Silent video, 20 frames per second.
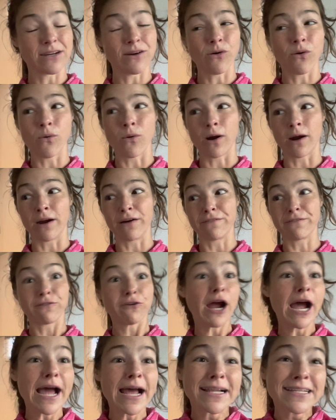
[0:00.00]
or
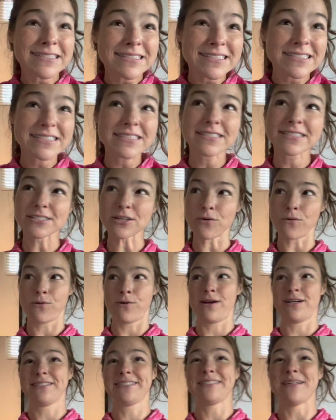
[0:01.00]
friends
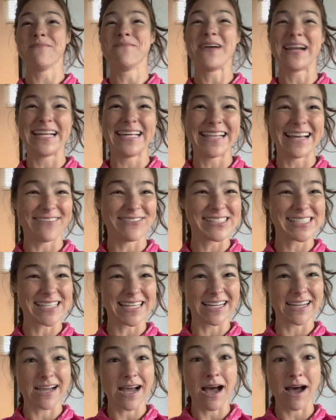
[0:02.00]
or somebody that was going
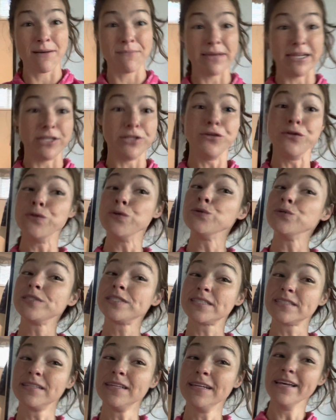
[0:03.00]
to come and use